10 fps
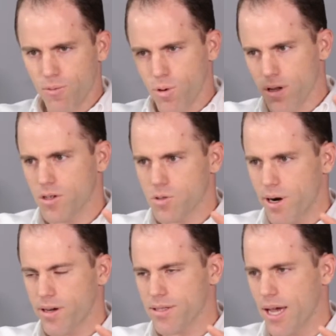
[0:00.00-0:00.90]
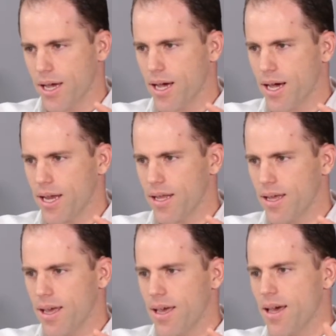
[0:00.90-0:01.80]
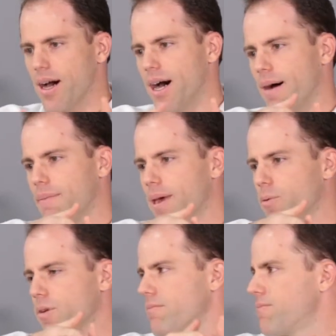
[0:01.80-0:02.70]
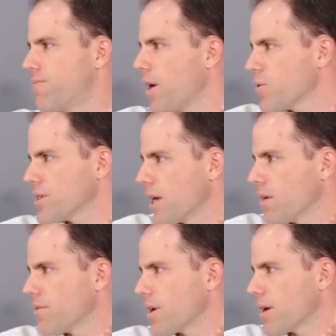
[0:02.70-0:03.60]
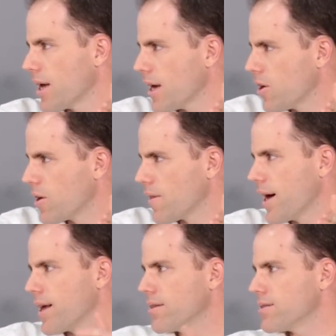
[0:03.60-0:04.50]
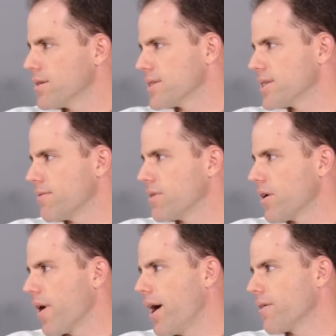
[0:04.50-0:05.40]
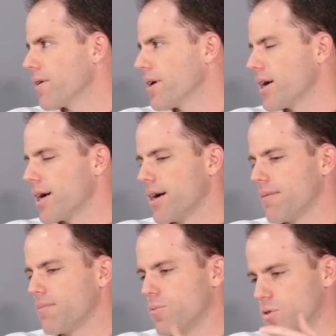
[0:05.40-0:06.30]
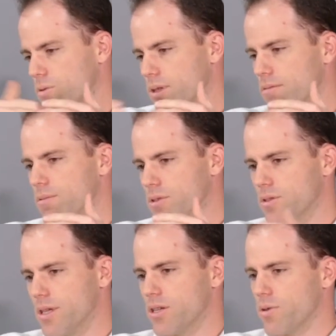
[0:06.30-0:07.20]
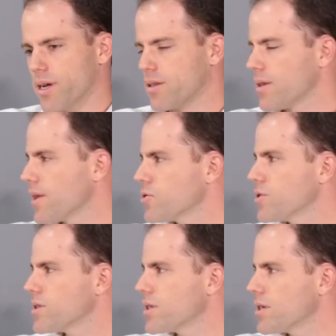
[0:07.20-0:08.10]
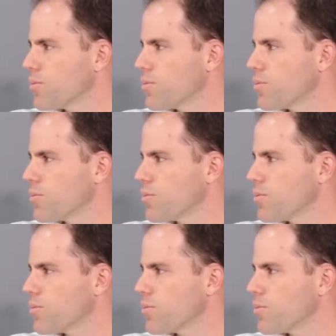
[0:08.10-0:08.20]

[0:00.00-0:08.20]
if one of those wires got cut, um, it would fail safe and, and, go to that to the safety ground, um, which would then direct the electricity